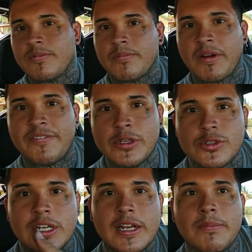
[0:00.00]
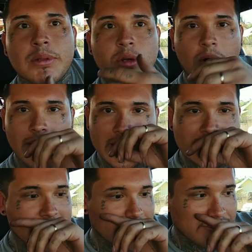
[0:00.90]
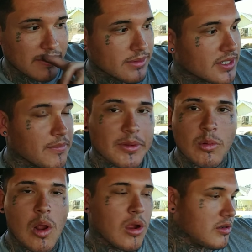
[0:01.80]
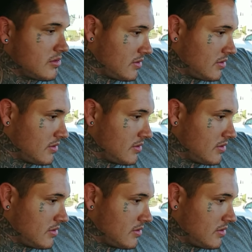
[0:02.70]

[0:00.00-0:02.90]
My fuse that blew already too if there was something wrong.